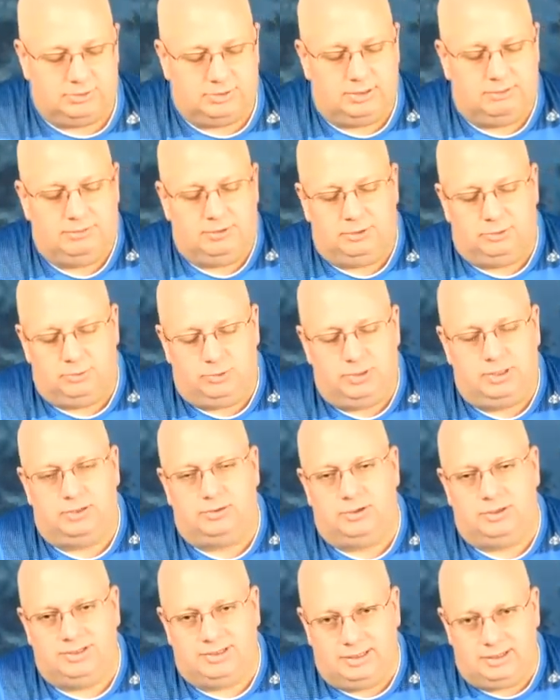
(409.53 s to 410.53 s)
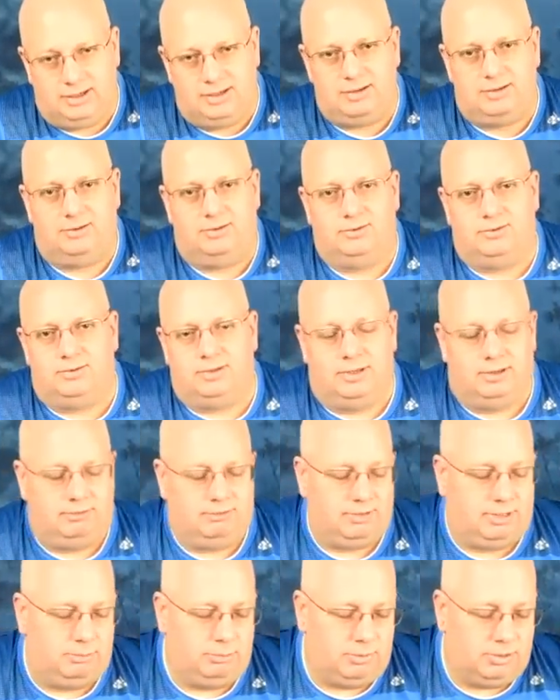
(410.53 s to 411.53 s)
7300 does have
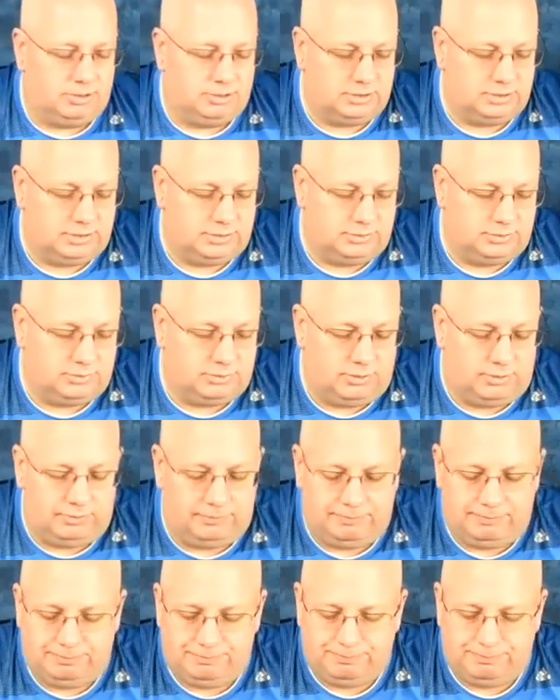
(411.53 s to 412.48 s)
vibration control.